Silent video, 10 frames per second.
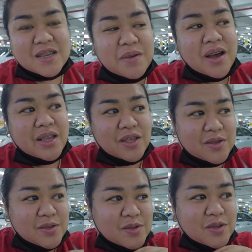Abangan
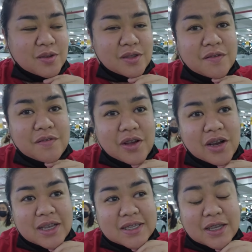nyo yung susunod na
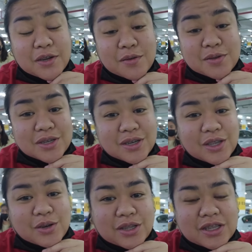vlog kasi grocery
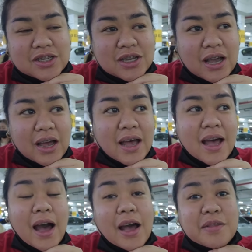yon at saka
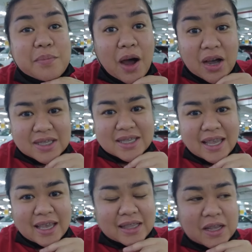
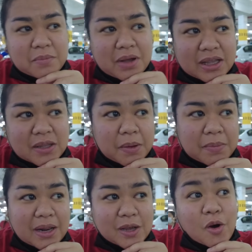unboxing ng mga
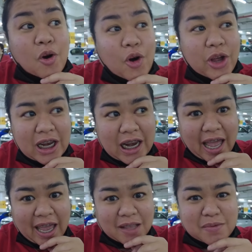napamili ko
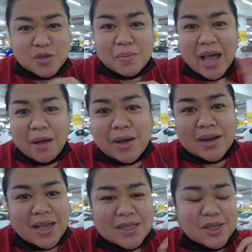online. Medyo mahaba
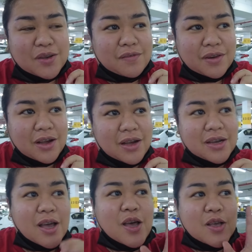na kasi yung
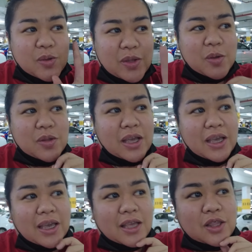vlog. So dito ko na
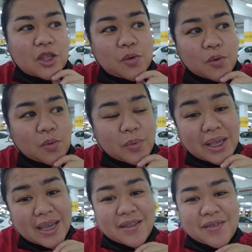i-end yung
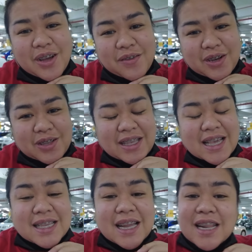weekend vlog for
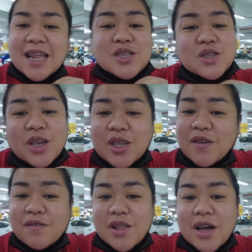today. Sana enjoy
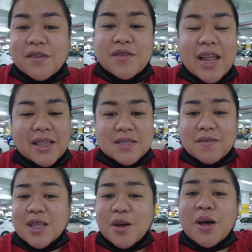nyo yung vlog. If you like this
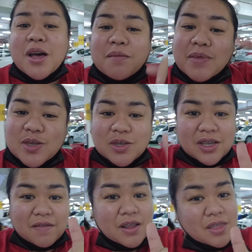video, be sure to
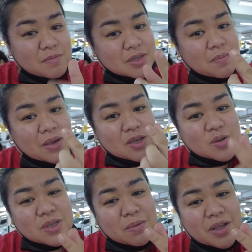give it a thumbs up and
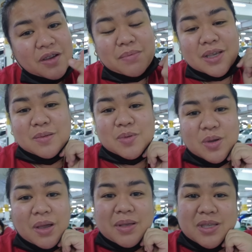show some love by
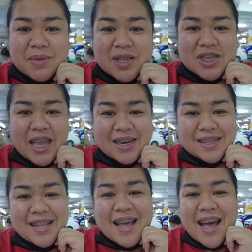subscribing to my channel.